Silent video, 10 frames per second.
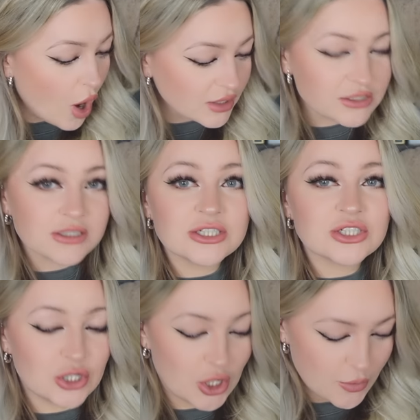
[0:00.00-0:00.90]
What?
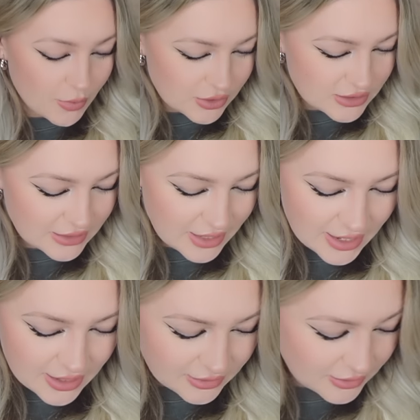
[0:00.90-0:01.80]
There's two books in
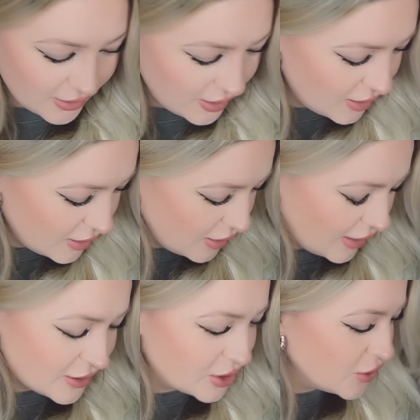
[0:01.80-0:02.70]
here?
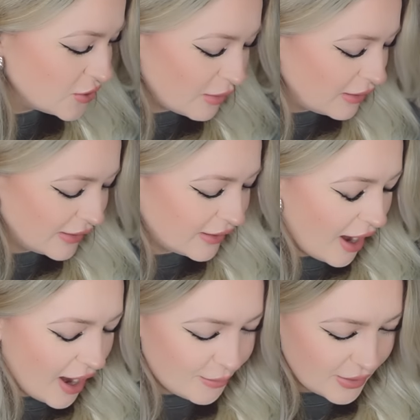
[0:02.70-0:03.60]
Excuse my like
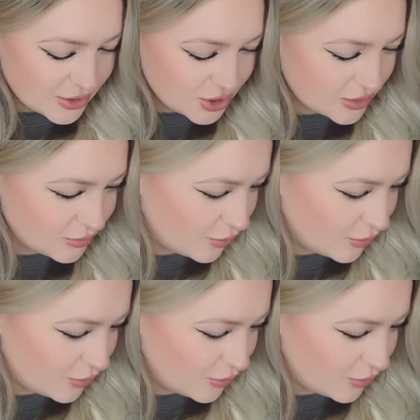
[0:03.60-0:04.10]
high-pitched